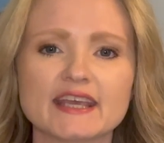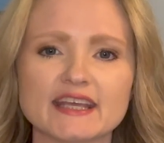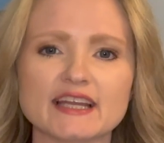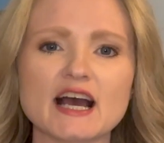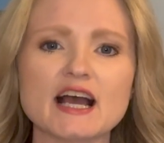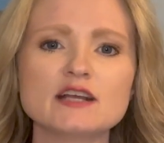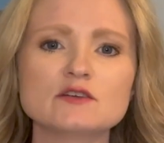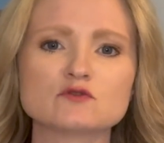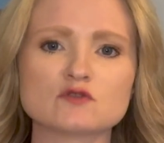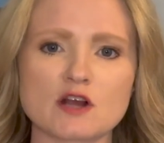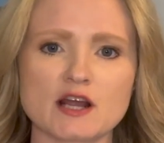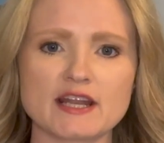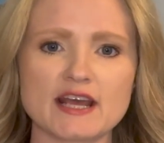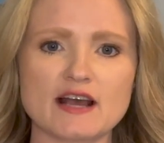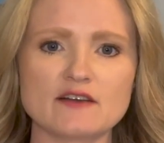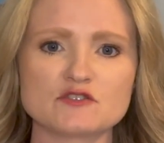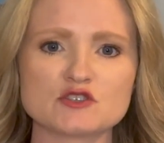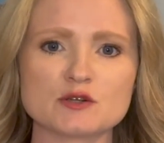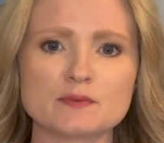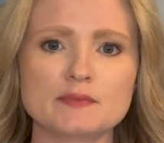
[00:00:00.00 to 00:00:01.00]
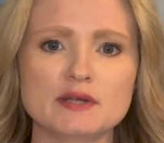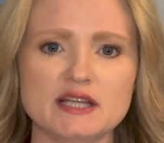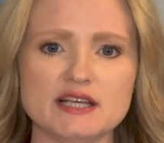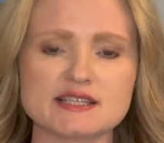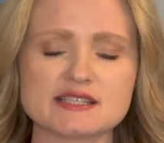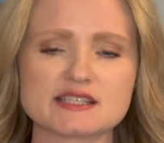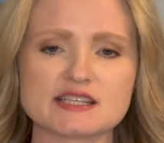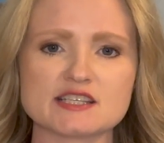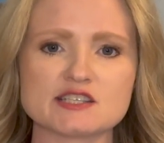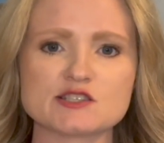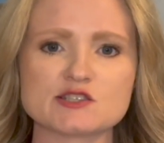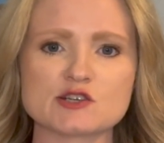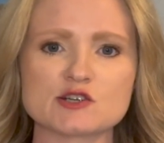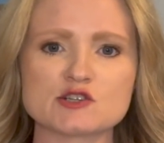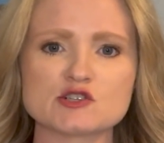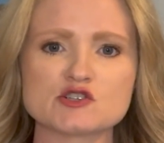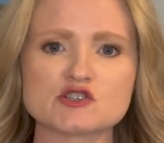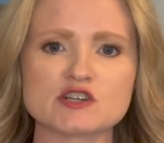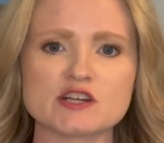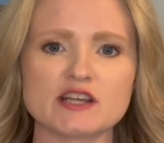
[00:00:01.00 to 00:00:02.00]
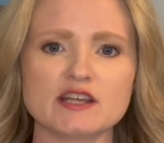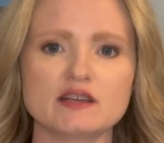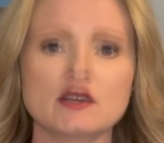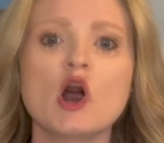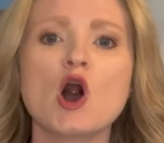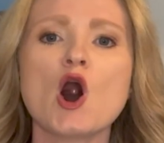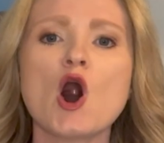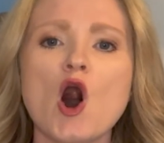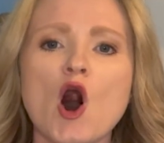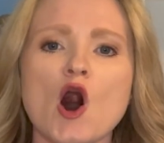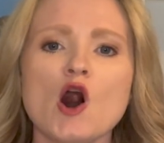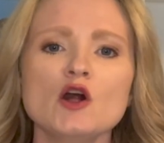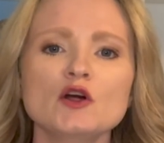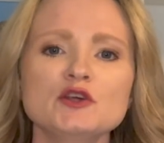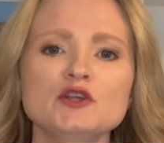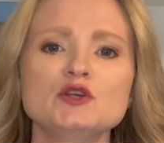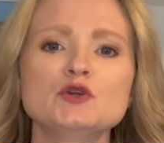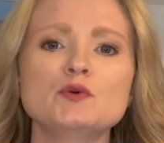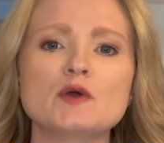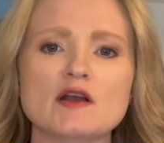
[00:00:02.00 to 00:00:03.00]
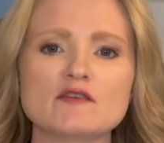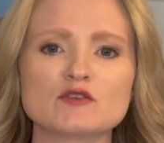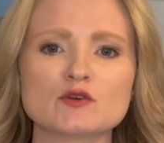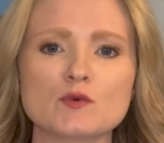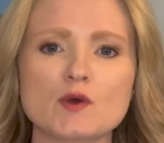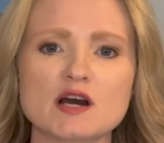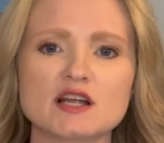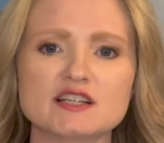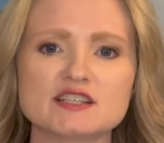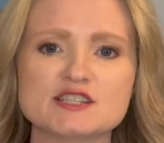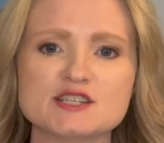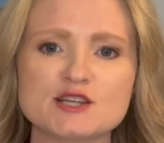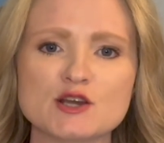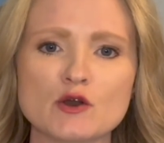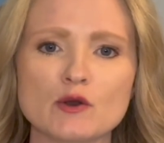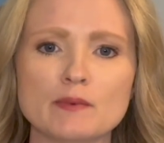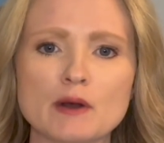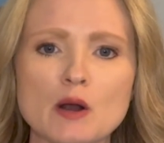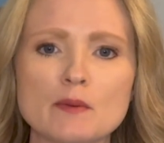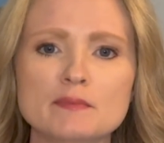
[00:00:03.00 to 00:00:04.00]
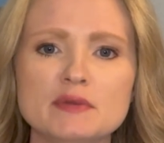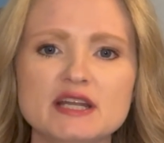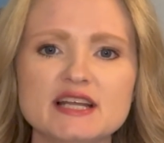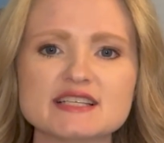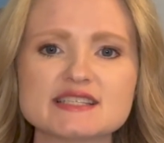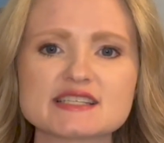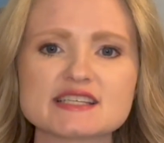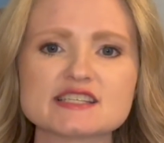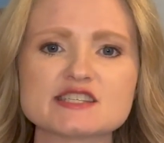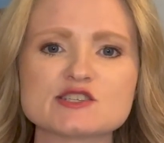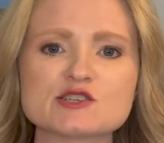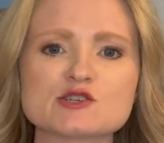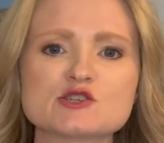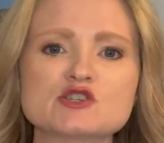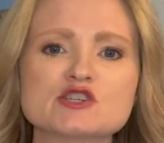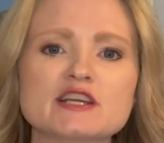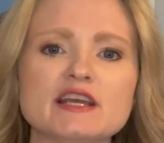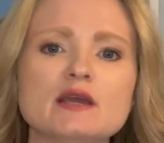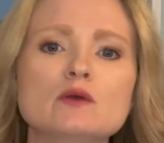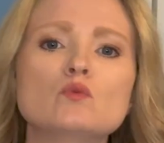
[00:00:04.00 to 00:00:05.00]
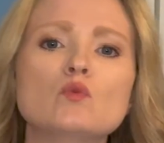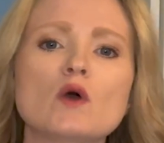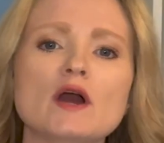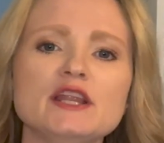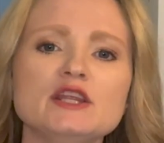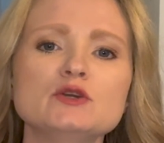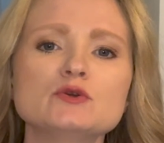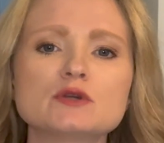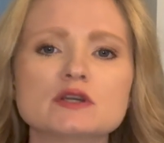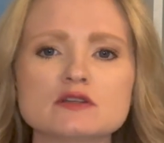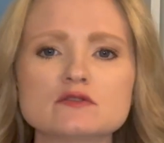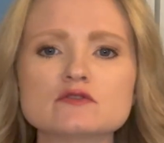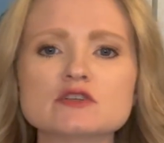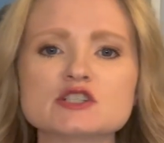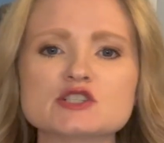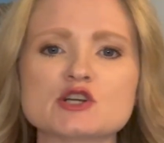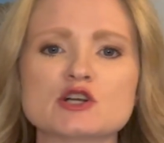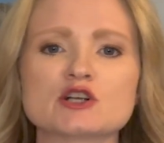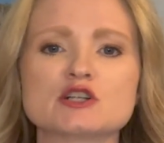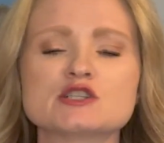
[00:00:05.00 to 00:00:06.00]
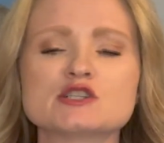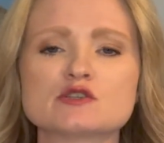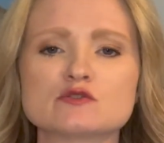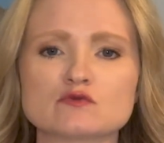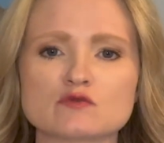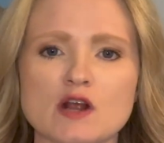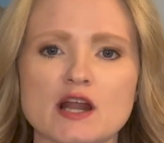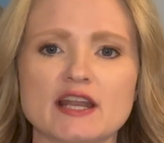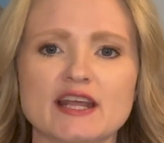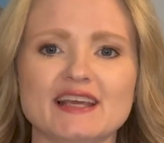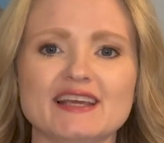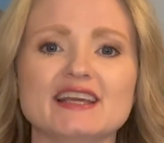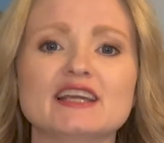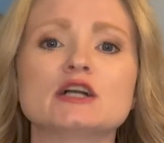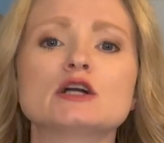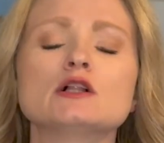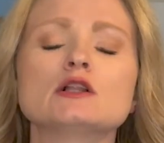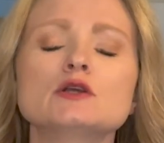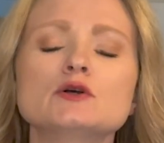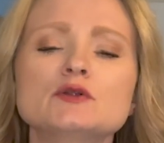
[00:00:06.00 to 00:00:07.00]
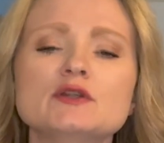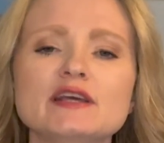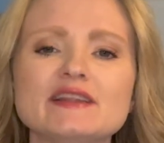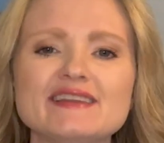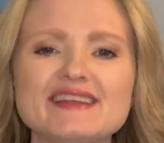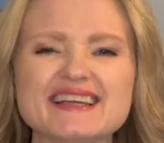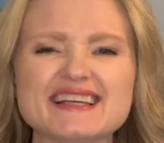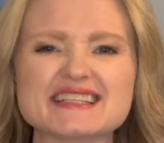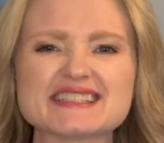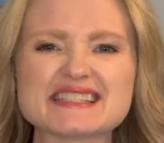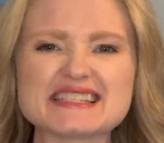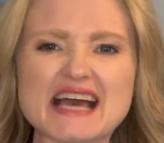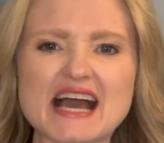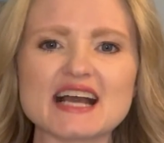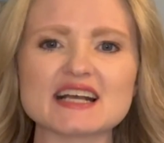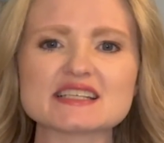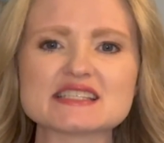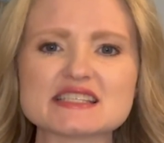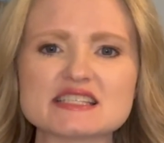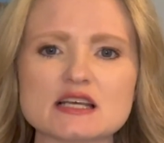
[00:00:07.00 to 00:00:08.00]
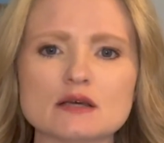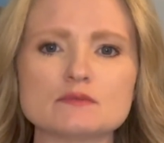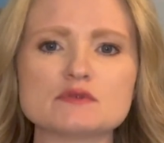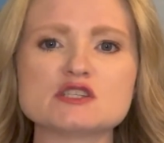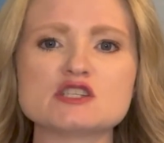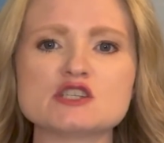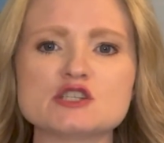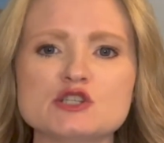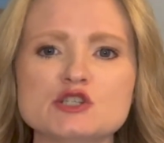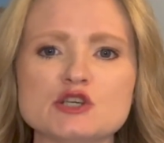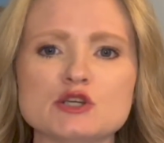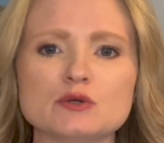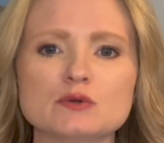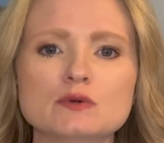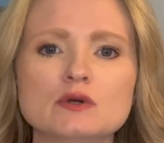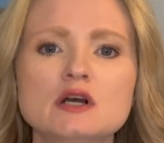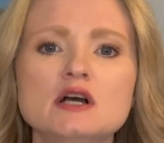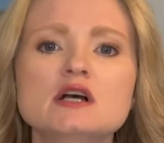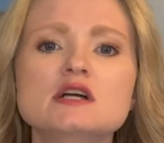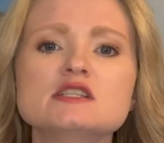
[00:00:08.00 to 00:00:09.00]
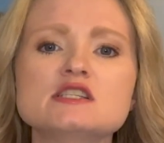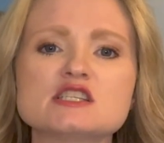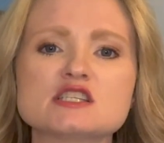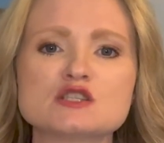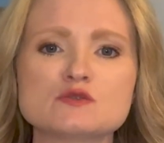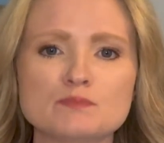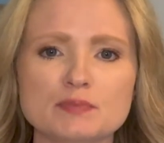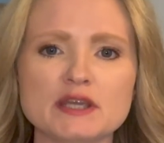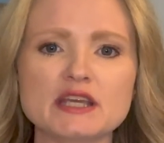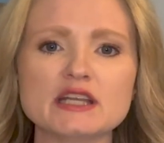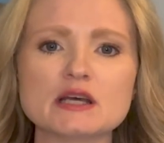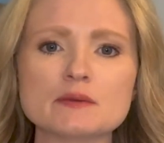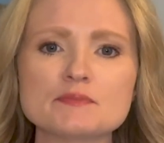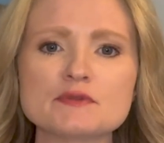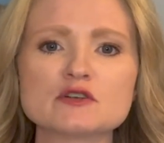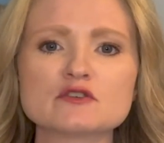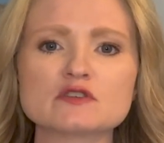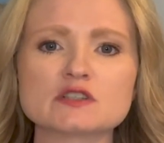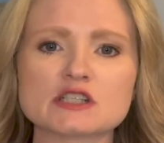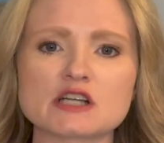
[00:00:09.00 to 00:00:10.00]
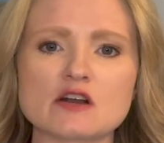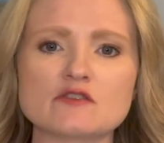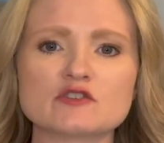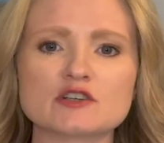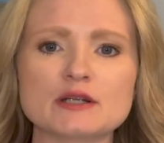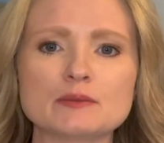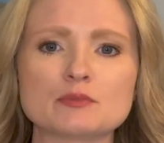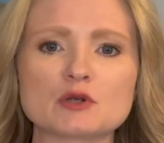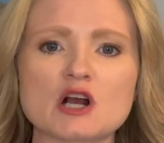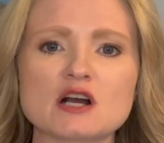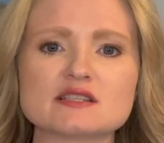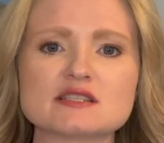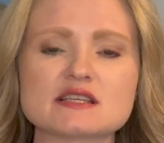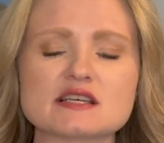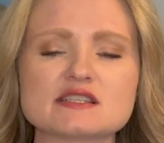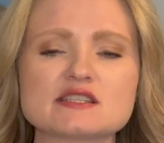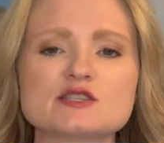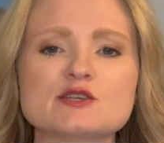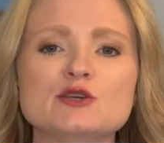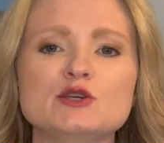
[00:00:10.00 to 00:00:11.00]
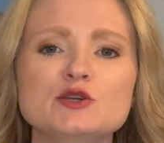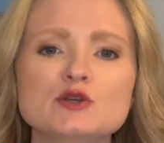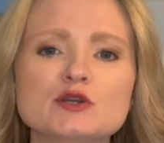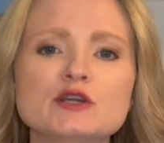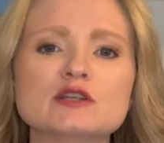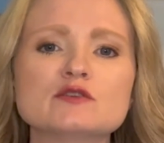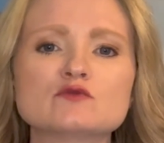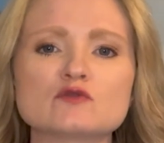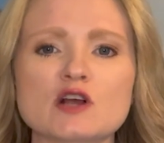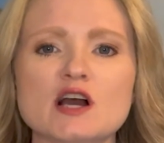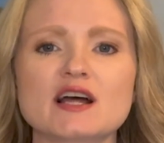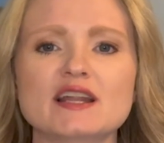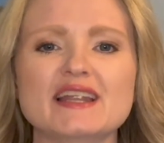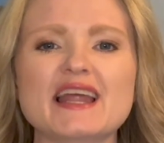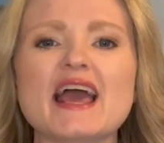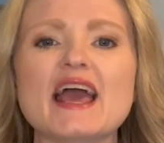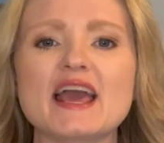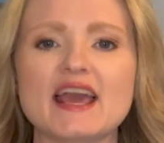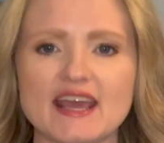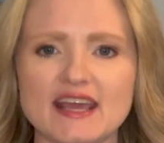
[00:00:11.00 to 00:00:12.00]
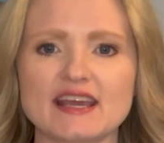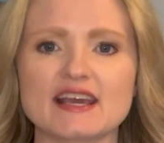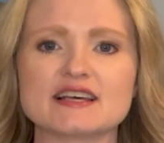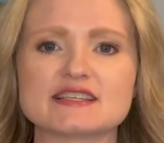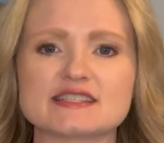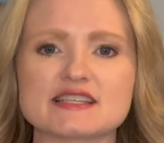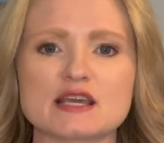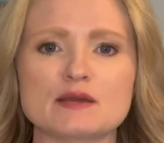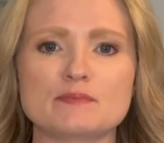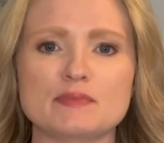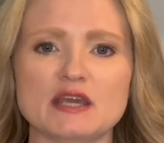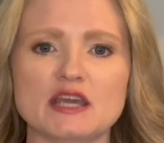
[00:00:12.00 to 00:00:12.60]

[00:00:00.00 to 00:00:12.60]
I run after meniscus surgery? All you ever wanted to know about meniscus surgery and when you can return to running, including the exact steps to do to speed up the recovery process so you can run ASAP.